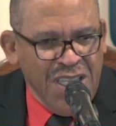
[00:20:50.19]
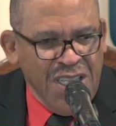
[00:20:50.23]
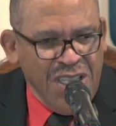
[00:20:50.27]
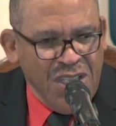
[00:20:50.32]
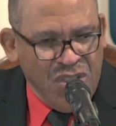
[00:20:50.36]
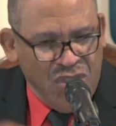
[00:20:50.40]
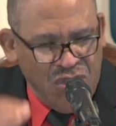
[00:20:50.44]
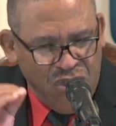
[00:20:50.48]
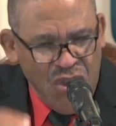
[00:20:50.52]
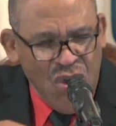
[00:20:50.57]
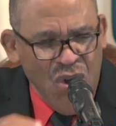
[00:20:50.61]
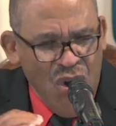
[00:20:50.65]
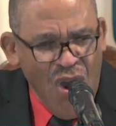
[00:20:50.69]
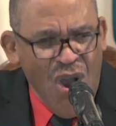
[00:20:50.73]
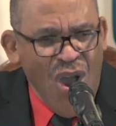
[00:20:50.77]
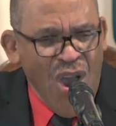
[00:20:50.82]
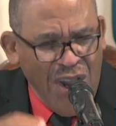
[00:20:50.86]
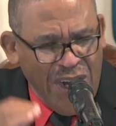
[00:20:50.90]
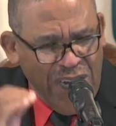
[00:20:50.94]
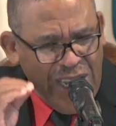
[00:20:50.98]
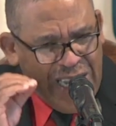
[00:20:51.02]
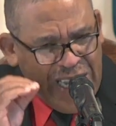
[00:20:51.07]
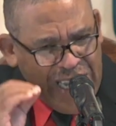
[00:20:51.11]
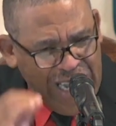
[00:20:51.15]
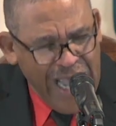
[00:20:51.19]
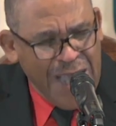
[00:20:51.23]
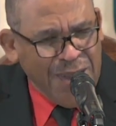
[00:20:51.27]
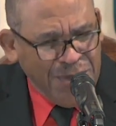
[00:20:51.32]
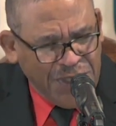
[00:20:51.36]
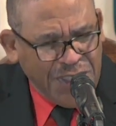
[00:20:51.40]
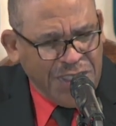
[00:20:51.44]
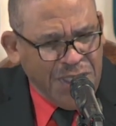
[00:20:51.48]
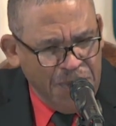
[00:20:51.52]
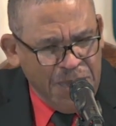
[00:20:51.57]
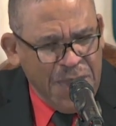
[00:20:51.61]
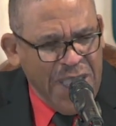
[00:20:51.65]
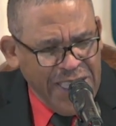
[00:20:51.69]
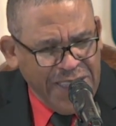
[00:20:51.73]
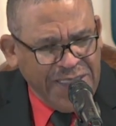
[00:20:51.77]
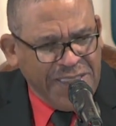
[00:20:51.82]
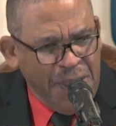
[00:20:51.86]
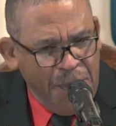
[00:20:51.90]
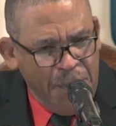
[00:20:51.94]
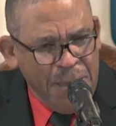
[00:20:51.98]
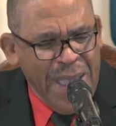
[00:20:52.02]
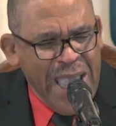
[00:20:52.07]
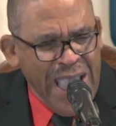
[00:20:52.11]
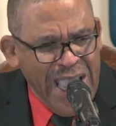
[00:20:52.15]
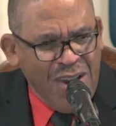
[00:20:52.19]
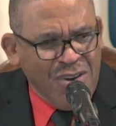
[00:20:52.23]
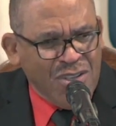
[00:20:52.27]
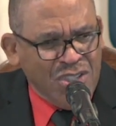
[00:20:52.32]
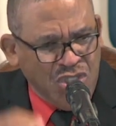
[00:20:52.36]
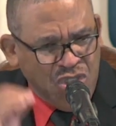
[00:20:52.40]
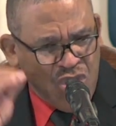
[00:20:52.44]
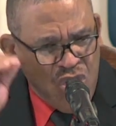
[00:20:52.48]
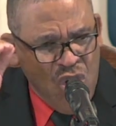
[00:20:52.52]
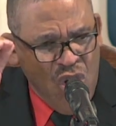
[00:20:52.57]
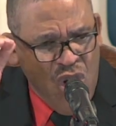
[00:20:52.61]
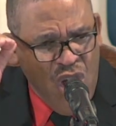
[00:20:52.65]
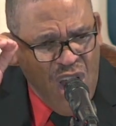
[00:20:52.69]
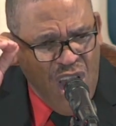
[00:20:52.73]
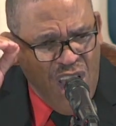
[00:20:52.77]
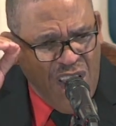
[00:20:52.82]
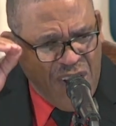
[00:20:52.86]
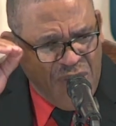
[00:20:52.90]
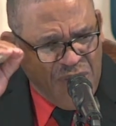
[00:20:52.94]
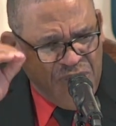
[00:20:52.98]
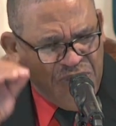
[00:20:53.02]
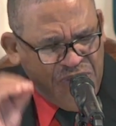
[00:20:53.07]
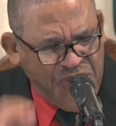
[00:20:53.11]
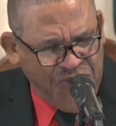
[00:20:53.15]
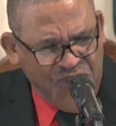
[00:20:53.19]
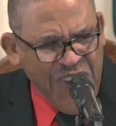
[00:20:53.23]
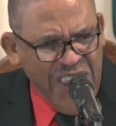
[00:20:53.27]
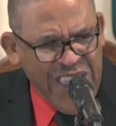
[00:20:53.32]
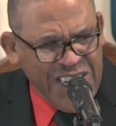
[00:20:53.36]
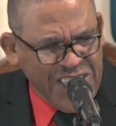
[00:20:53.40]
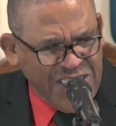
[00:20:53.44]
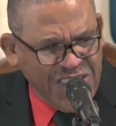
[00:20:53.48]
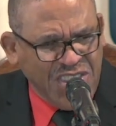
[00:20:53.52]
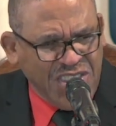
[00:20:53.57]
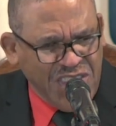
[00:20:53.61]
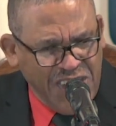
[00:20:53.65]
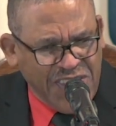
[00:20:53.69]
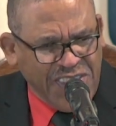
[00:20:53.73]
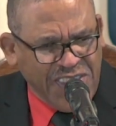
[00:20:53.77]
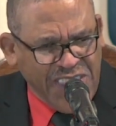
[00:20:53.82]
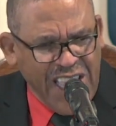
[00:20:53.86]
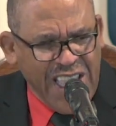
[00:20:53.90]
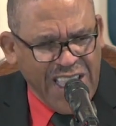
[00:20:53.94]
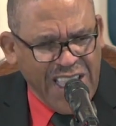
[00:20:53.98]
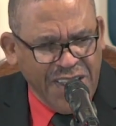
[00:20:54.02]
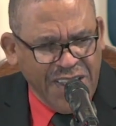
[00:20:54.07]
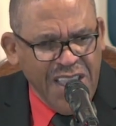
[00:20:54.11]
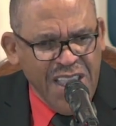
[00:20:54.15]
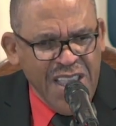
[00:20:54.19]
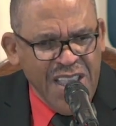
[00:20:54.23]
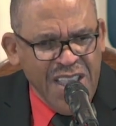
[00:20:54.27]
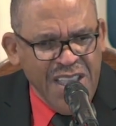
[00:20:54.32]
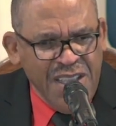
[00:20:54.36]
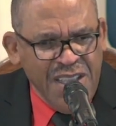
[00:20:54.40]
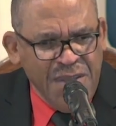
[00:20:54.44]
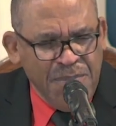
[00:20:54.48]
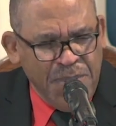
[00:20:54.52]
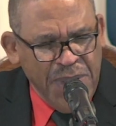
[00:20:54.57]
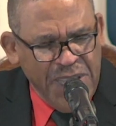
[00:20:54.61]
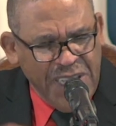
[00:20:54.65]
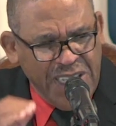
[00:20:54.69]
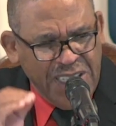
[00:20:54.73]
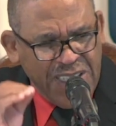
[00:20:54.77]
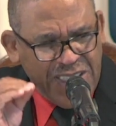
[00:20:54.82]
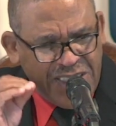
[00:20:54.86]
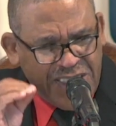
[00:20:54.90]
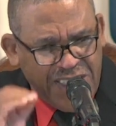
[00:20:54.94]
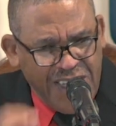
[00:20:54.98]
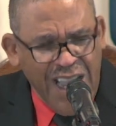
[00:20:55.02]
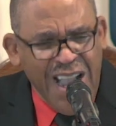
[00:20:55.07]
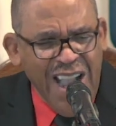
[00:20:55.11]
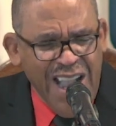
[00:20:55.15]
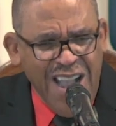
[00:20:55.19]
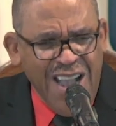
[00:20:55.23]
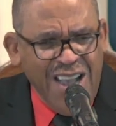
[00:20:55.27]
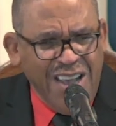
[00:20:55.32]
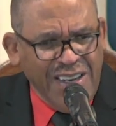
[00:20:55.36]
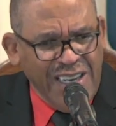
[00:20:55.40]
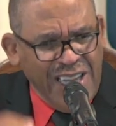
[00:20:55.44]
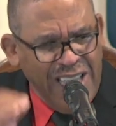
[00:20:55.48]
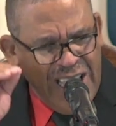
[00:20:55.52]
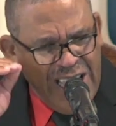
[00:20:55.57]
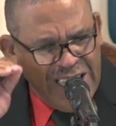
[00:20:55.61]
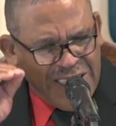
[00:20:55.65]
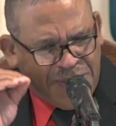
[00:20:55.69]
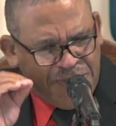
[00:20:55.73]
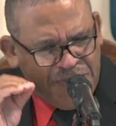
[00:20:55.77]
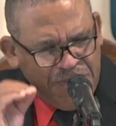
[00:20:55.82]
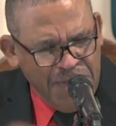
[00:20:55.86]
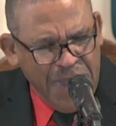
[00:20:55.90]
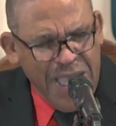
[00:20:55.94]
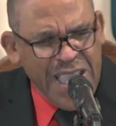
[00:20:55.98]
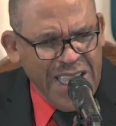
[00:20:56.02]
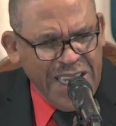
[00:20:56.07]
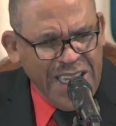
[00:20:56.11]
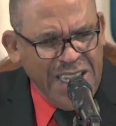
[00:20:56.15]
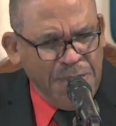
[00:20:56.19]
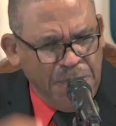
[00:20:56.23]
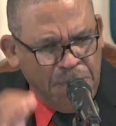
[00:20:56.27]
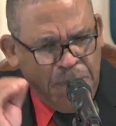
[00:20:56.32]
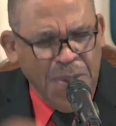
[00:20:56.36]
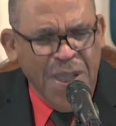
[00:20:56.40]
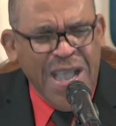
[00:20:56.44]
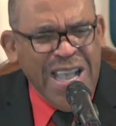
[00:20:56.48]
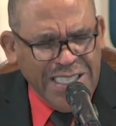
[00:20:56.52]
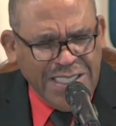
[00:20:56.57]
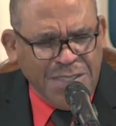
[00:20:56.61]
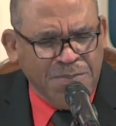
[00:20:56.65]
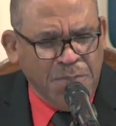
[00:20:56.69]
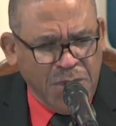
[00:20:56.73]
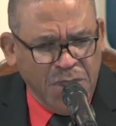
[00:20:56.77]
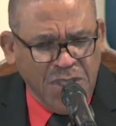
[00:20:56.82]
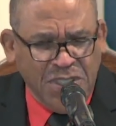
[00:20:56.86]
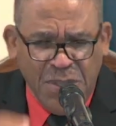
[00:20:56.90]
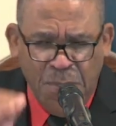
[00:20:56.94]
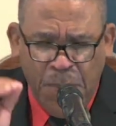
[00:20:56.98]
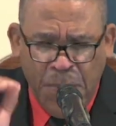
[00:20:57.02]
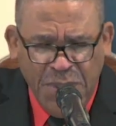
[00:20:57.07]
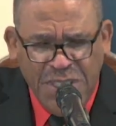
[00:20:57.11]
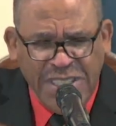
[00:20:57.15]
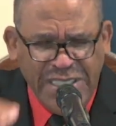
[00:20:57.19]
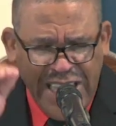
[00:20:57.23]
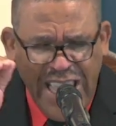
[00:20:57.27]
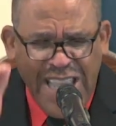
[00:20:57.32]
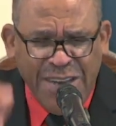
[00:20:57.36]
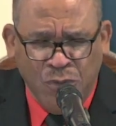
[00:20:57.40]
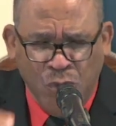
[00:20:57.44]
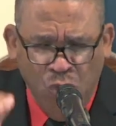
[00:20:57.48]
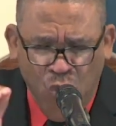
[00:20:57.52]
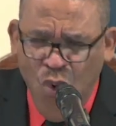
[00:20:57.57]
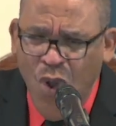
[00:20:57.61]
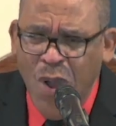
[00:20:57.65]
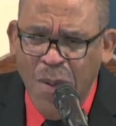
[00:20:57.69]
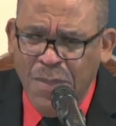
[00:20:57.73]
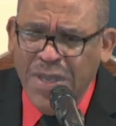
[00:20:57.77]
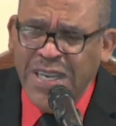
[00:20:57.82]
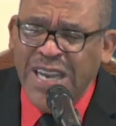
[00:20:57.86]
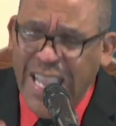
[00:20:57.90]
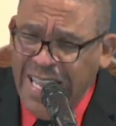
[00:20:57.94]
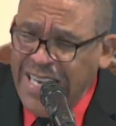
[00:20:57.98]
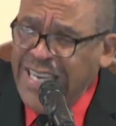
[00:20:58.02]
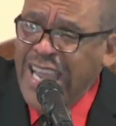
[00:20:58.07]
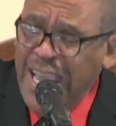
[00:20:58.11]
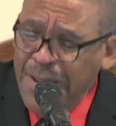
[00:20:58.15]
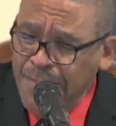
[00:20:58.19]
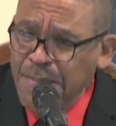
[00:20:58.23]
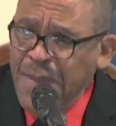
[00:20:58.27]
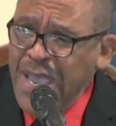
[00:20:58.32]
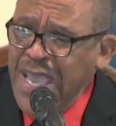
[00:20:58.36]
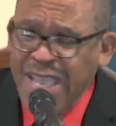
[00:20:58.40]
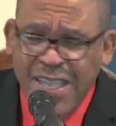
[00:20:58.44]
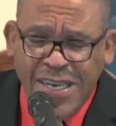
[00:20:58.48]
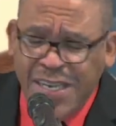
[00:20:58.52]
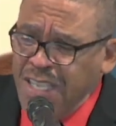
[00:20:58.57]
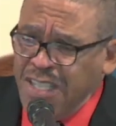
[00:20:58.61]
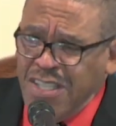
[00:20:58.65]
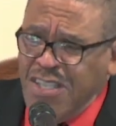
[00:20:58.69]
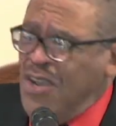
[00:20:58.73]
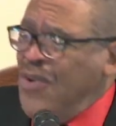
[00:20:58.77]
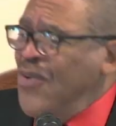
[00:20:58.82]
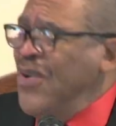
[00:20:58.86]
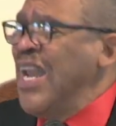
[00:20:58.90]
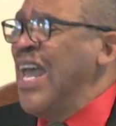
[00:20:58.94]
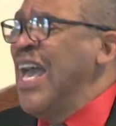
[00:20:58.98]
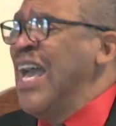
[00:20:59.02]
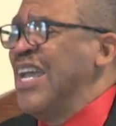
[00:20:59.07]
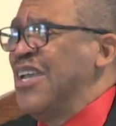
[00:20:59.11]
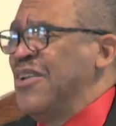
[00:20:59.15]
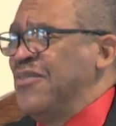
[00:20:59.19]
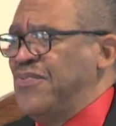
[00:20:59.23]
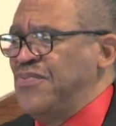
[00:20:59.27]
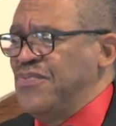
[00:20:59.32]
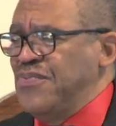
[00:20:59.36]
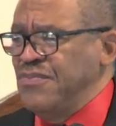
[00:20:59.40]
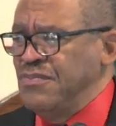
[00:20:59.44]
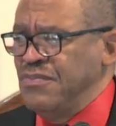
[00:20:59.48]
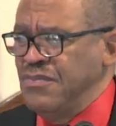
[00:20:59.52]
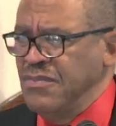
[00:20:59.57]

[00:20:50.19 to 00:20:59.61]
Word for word: You ought to consummate the marriage. You ought to finish the thing because God has made it possible to put that woman and that man in your life.